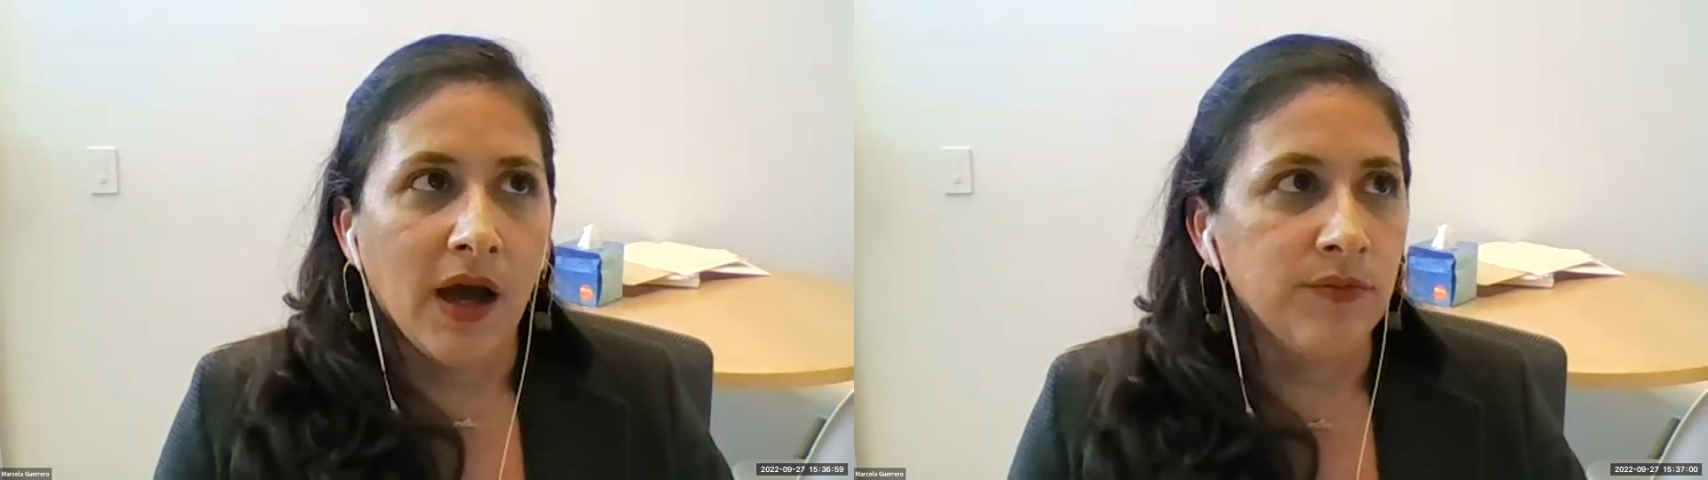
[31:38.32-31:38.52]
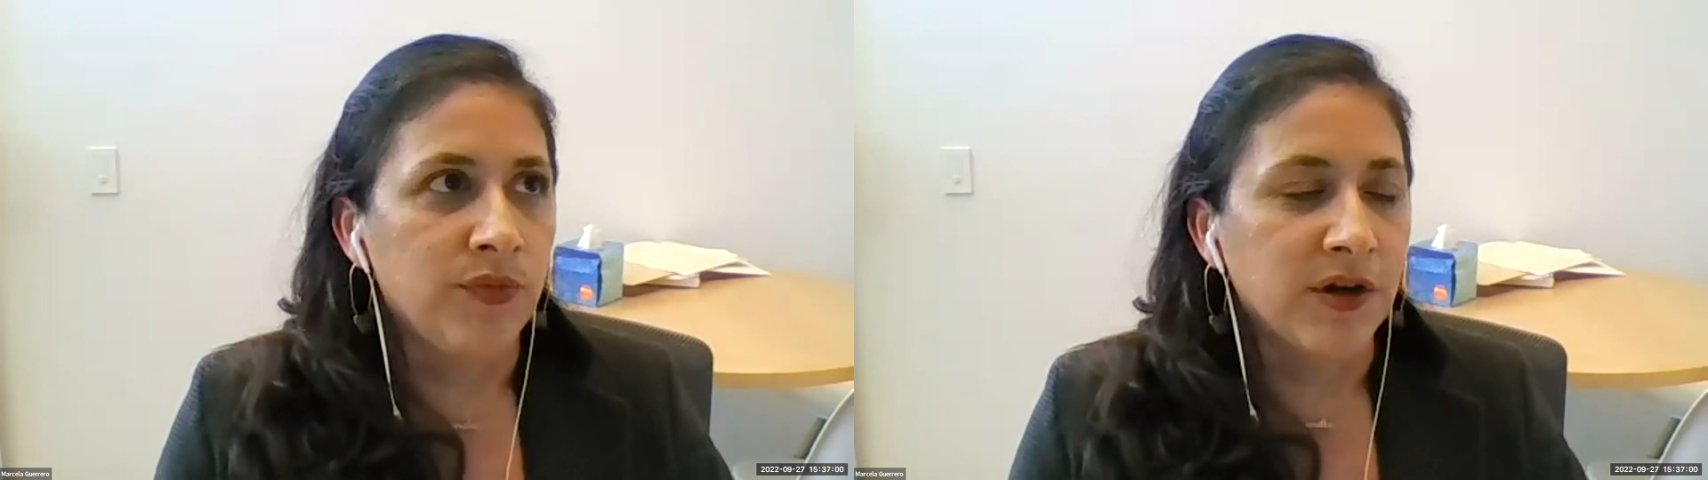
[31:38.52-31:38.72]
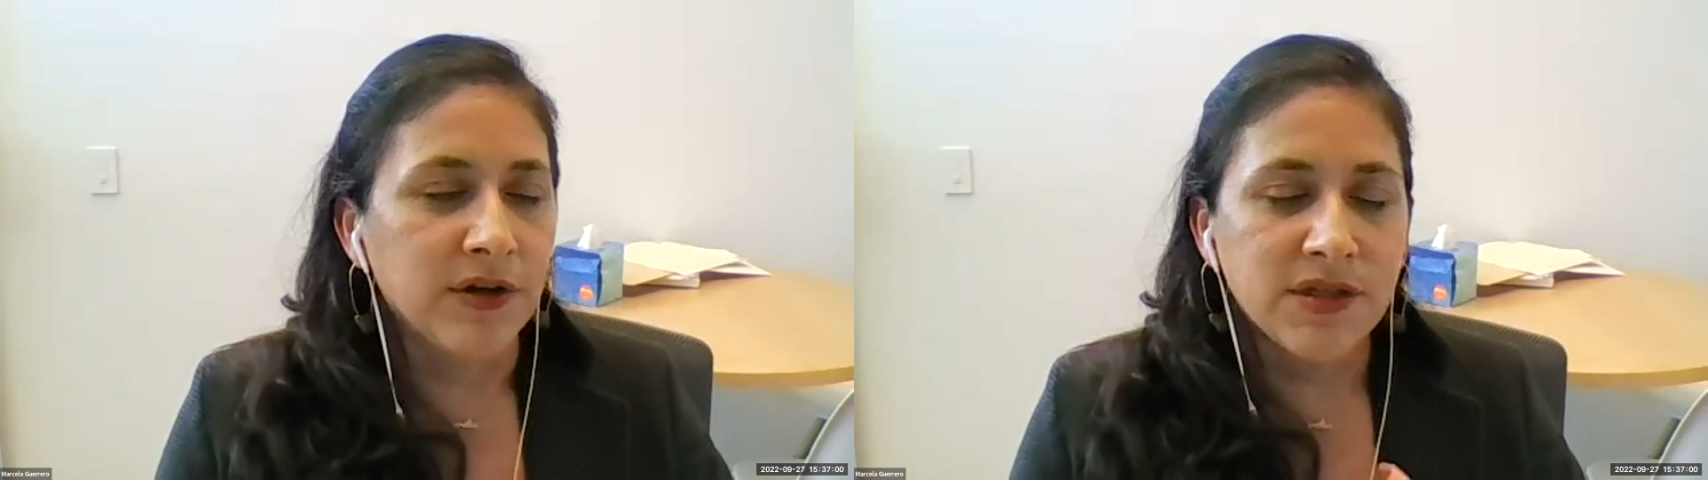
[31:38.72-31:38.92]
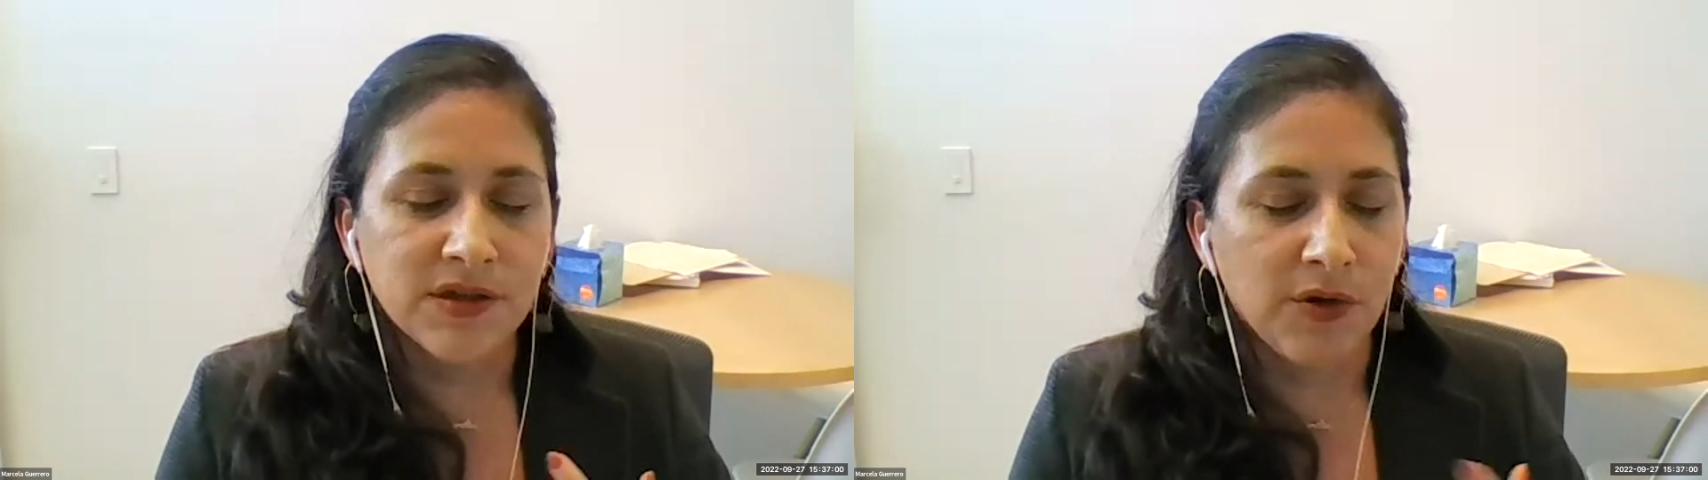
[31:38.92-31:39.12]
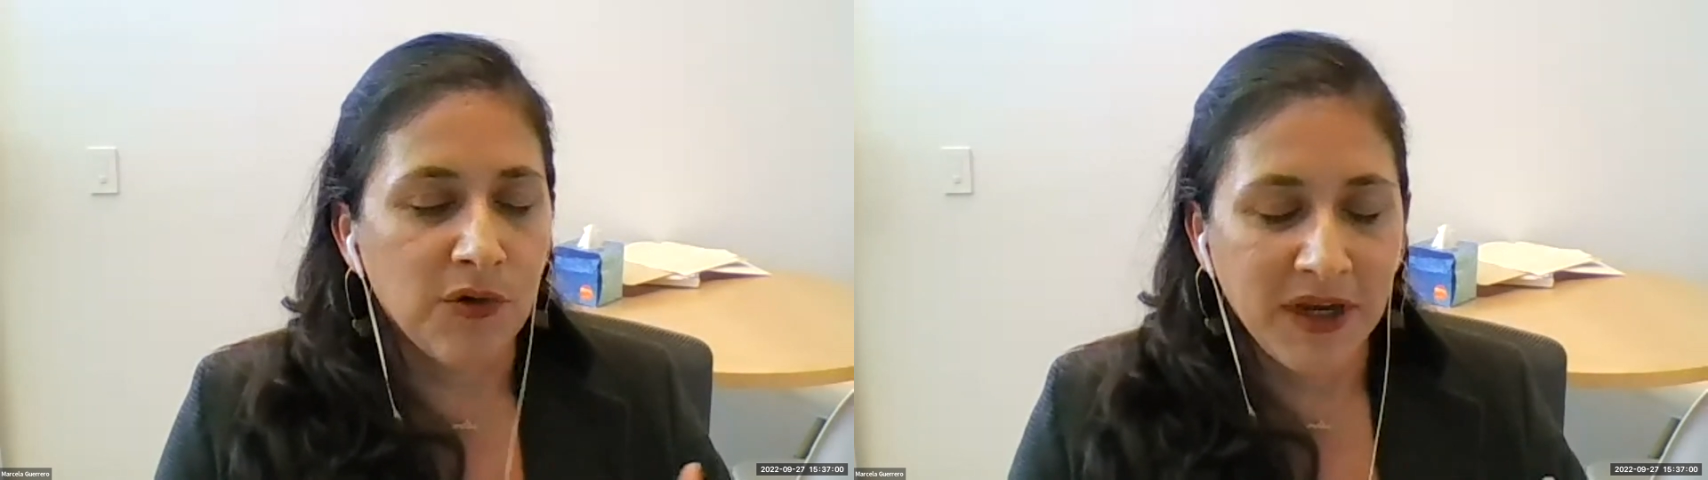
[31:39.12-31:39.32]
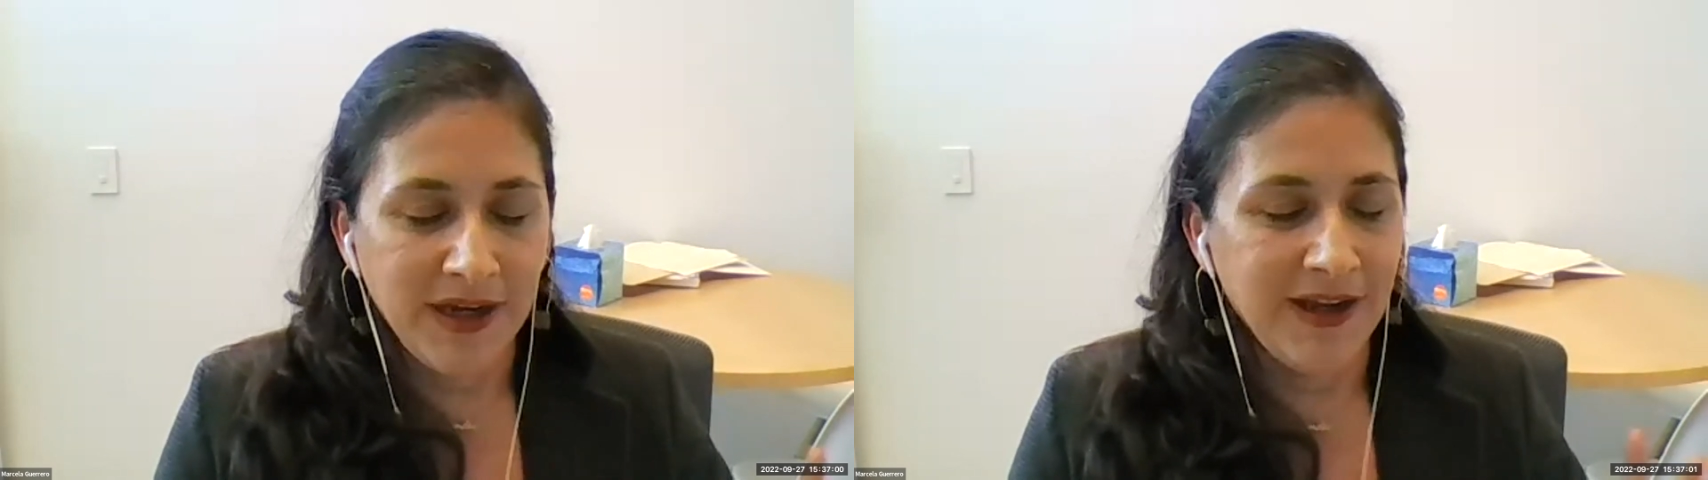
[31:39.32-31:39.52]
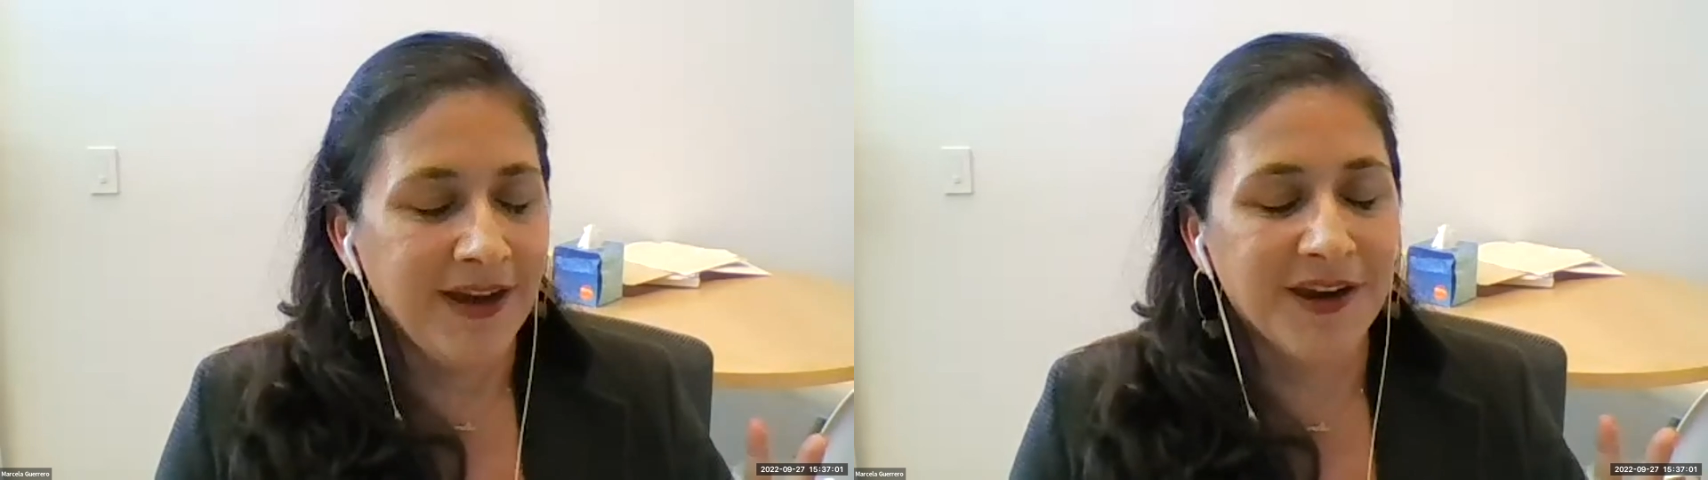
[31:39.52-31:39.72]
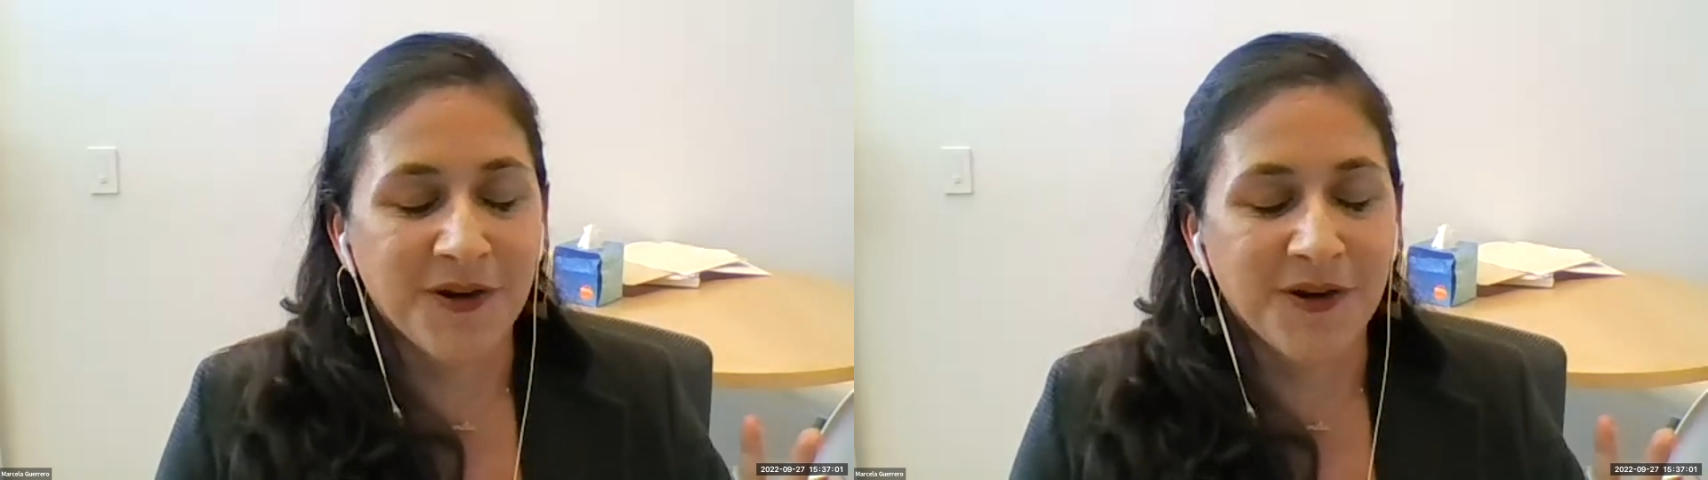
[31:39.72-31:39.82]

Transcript: there's so many